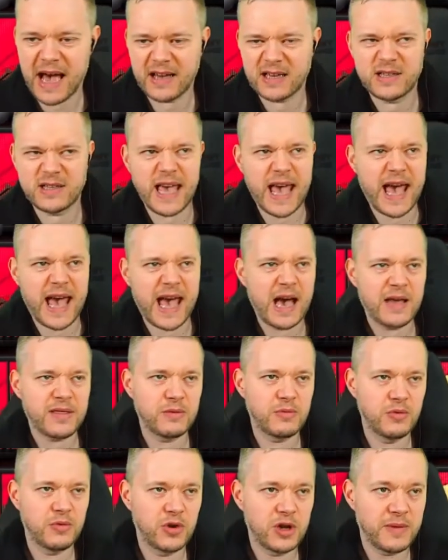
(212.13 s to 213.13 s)
Yeah, I think
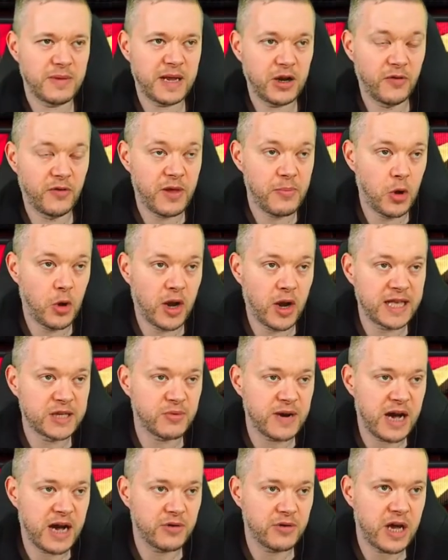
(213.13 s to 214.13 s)
we would have been. Lovely ball into
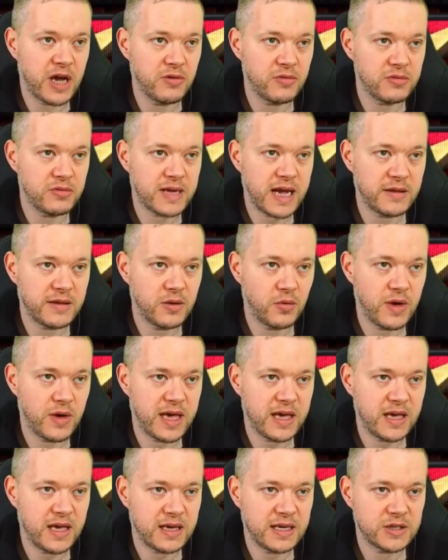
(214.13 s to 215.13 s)
Ronaldo down the
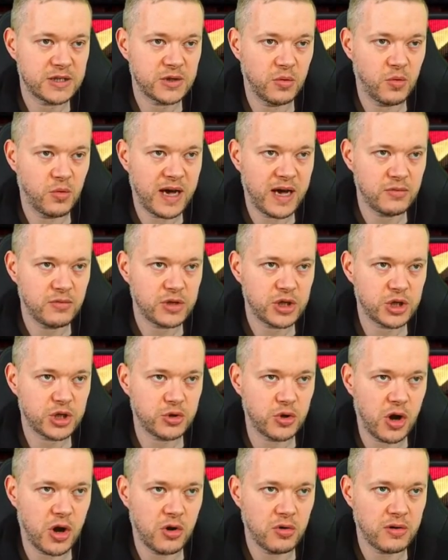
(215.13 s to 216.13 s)
wing. He's done well.
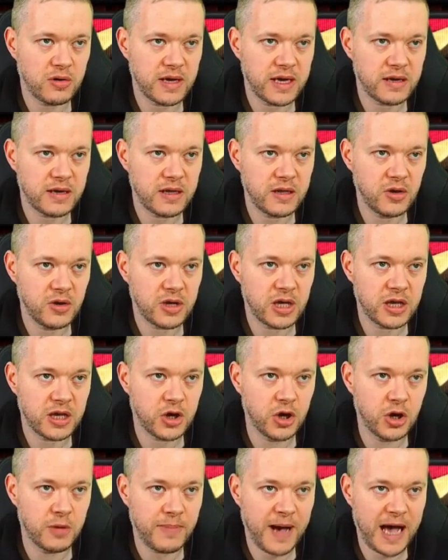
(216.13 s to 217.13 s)
Strong. Look at the
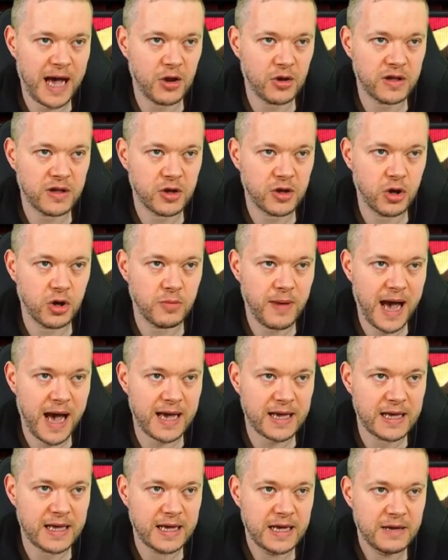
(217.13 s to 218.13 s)
cutback. Look at the cutback.
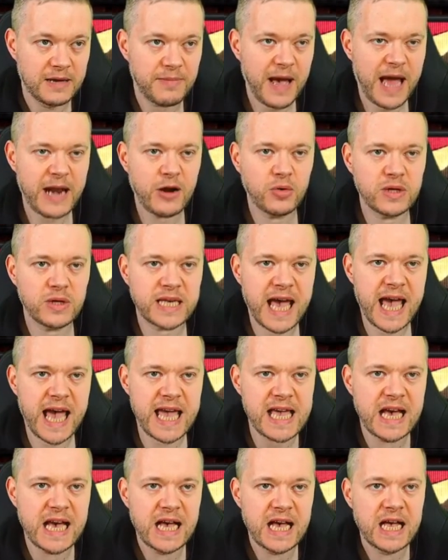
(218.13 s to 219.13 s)
Penalty.